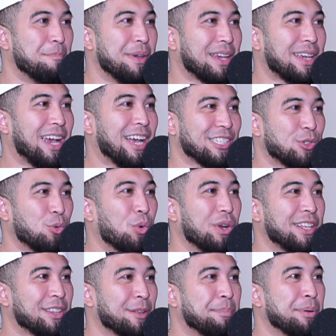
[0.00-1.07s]
the big-ass
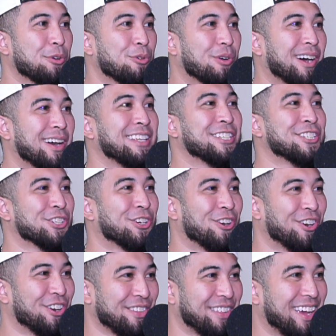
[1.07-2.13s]
Winnie the Pooh honey
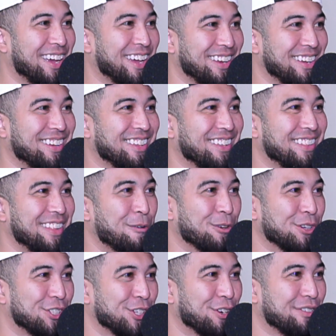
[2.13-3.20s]
jar that they
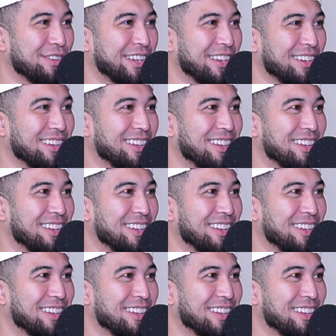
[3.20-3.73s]
were serving.